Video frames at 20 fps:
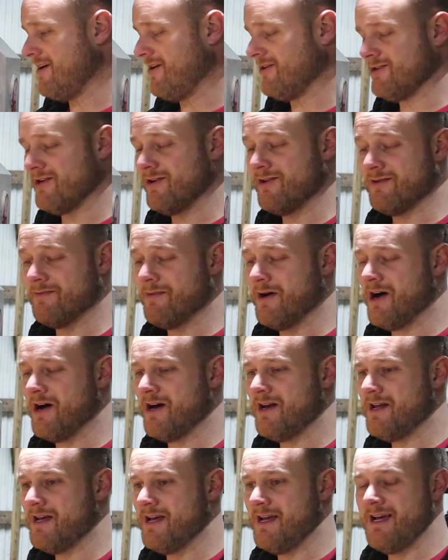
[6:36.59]
or turned them
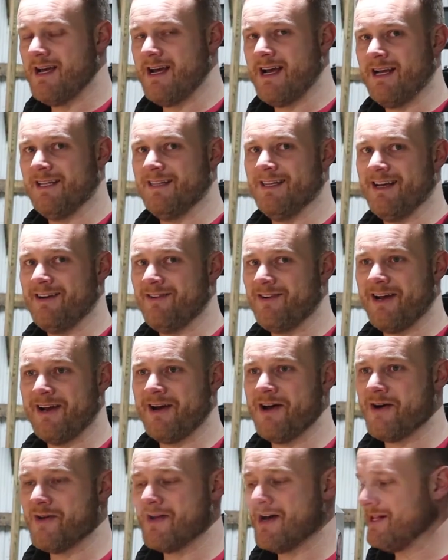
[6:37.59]
on and they
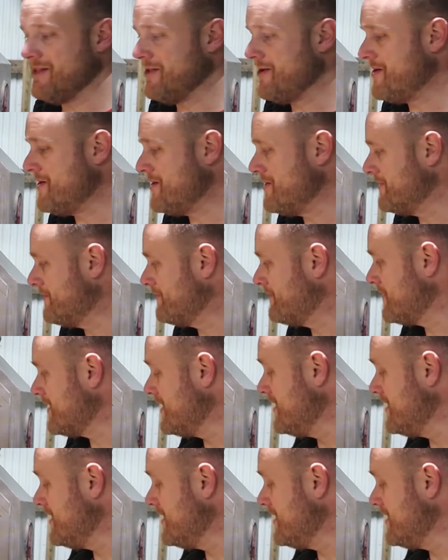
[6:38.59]
ran all night long.